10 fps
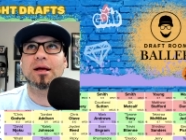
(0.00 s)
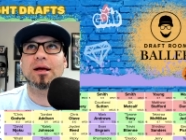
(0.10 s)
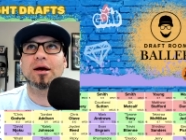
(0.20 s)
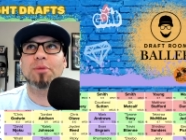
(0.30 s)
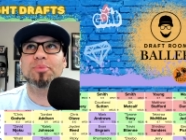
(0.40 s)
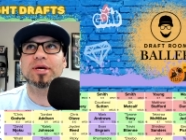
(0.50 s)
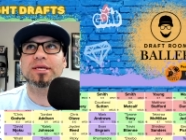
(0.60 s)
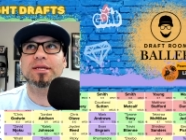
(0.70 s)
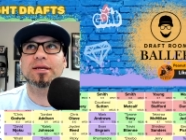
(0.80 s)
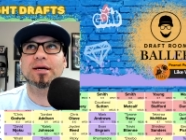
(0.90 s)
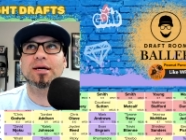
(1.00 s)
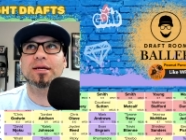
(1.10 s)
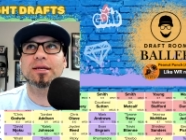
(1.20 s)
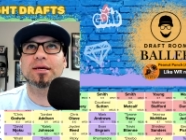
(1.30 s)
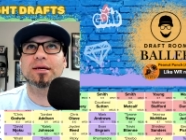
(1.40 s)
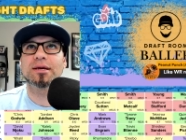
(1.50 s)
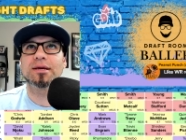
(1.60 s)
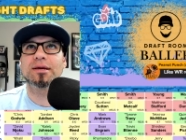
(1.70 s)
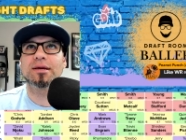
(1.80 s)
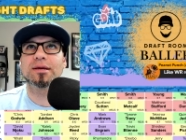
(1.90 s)
opinion on
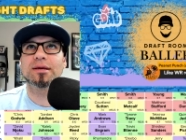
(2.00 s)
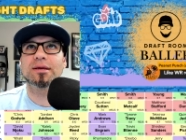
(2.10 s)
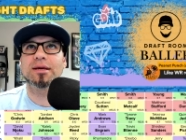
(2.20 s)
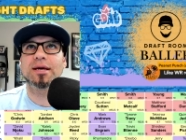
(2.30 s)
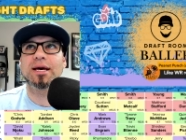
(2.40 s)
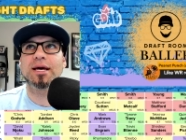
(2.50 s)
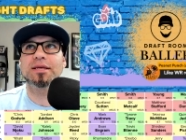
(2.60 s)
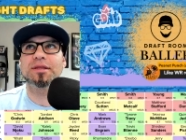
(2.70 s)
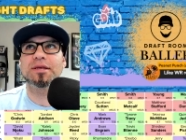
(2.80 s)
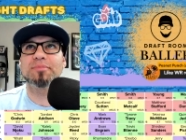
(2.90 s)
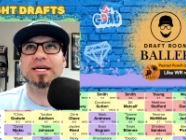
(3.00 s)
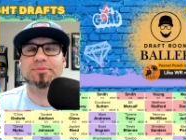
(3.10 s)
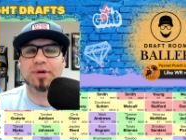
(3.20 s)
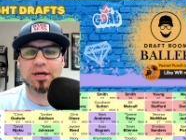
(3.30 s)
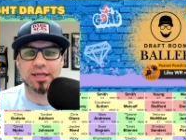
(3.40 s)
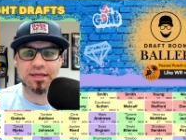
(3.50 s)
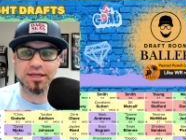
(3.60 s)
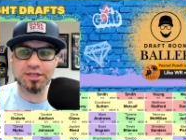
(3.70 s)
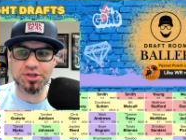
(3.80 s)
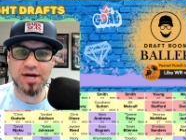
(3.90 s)
anything best ball,
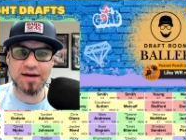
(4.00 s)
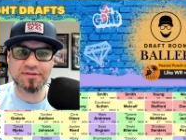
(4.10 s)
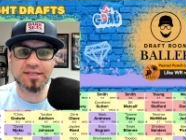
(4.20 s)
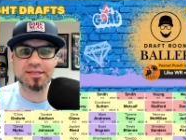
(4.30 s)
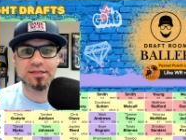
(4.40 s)
anything drafts.